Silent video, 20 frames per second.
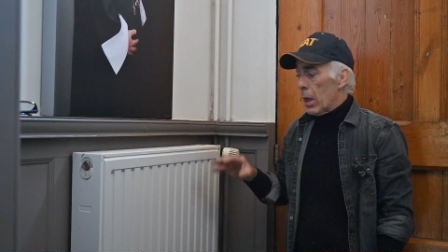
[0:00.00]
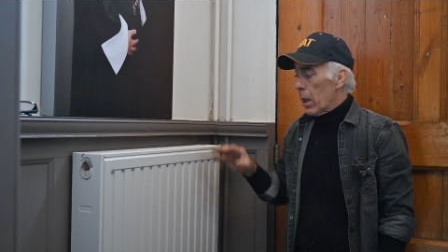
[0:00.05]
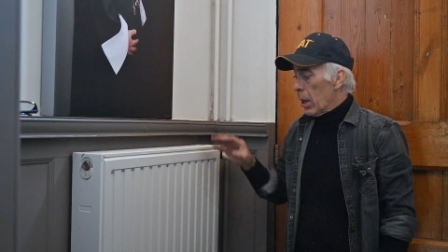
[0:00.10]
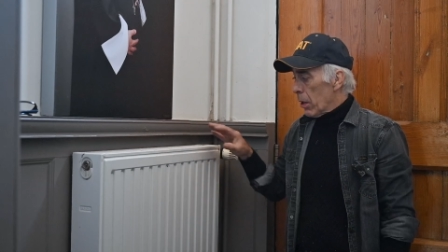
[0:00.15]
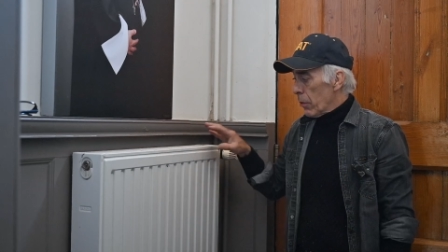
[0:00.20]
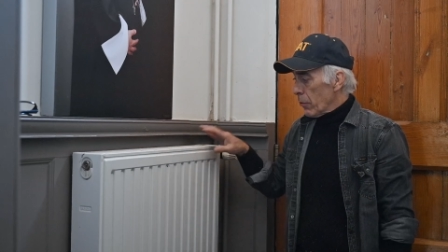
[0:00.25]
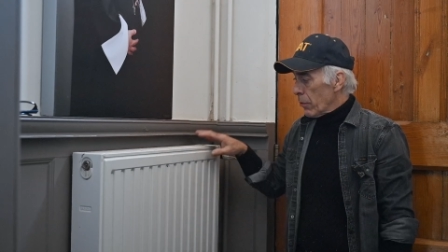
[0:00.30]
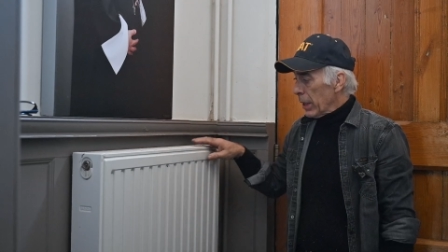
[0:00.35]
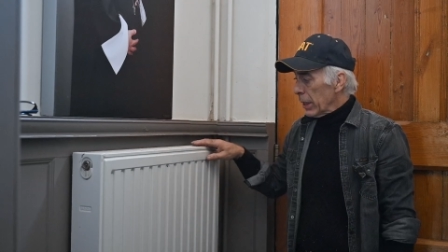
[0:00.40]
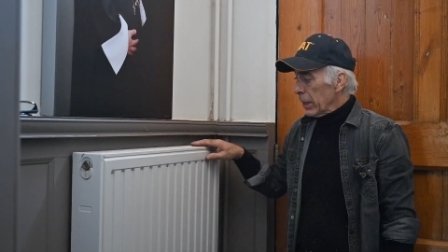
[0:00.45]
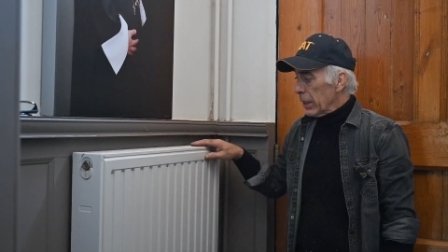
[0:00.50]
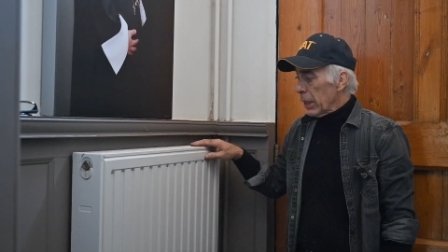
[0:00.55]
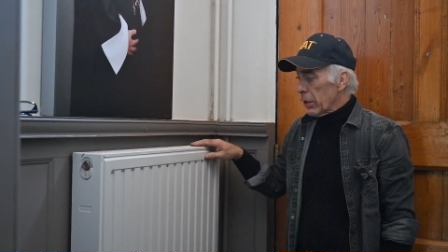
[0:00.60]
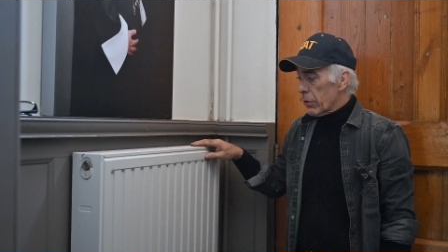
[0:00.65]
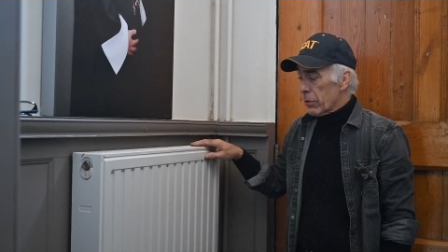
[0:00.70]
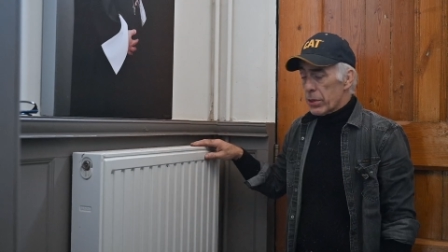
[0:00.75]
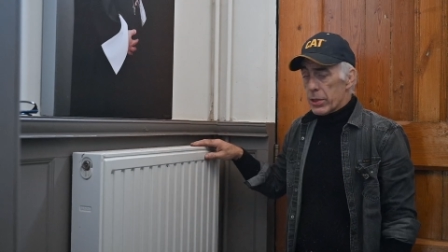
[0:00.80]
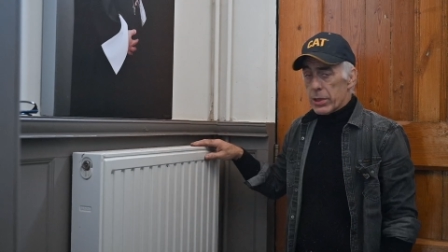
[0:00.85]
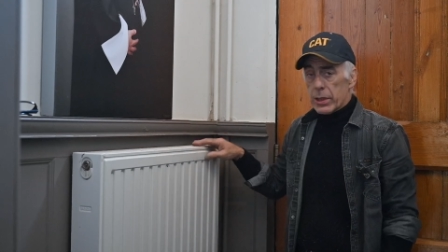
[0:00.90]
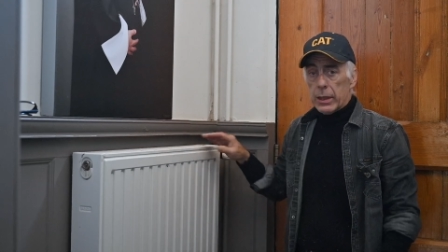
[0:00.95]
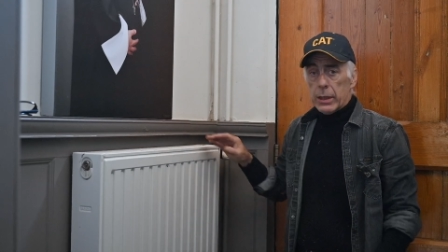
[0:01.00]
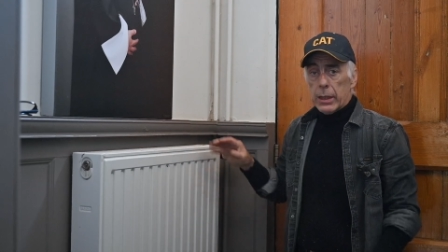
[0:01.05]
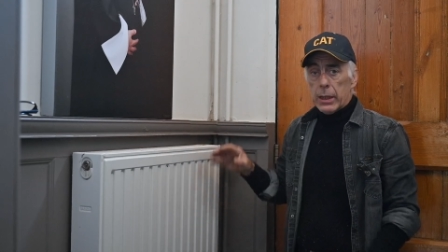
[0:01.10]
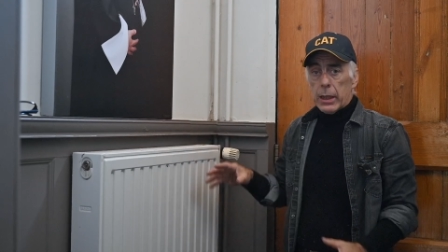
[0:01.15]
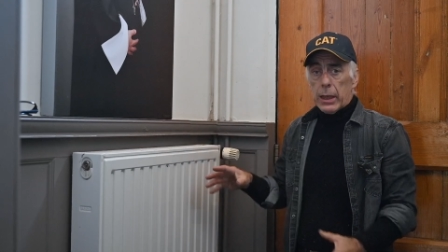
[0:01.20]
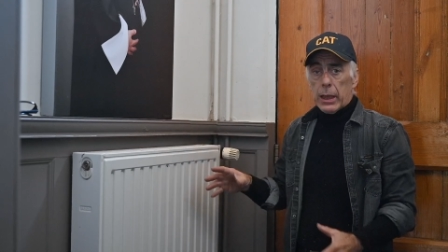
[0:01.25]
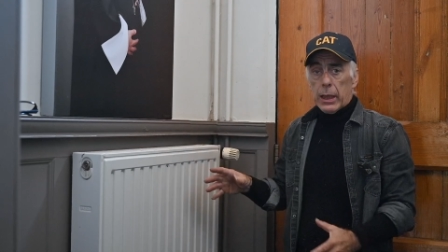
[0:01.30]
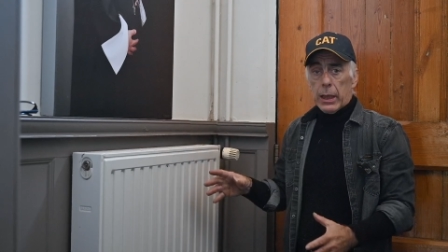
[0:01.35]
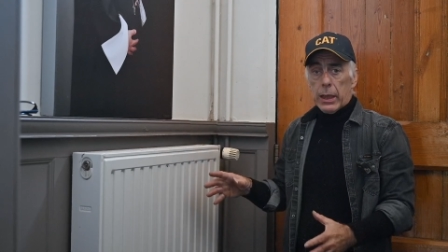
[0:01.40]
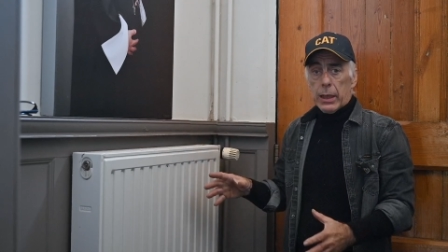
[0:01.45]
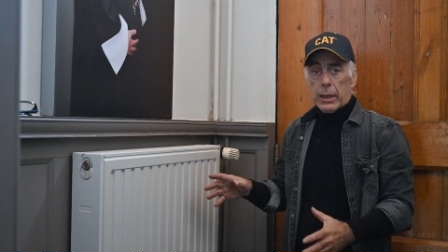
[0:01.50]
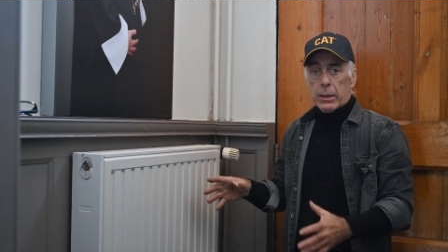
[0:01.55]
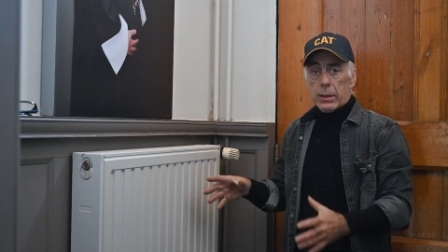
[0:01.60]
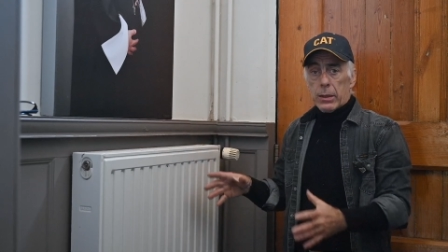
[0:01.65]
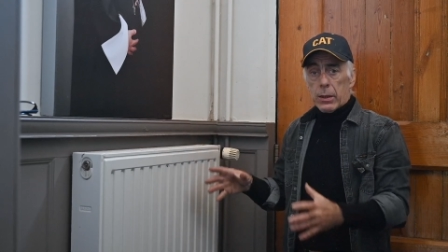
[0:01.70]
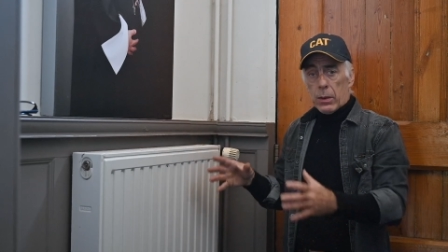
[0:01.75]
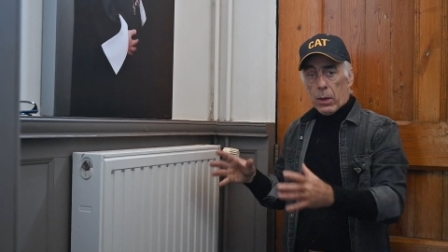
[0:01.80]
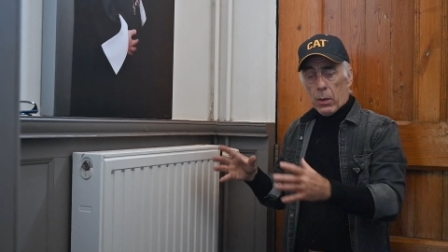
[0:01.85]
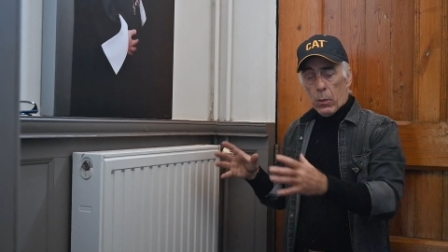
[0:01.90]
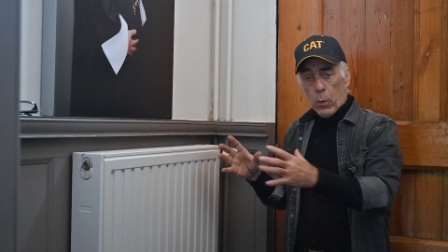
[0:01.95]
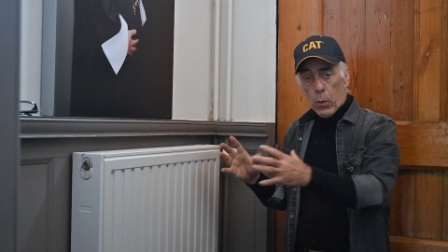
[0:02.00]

uh, radiators and uh,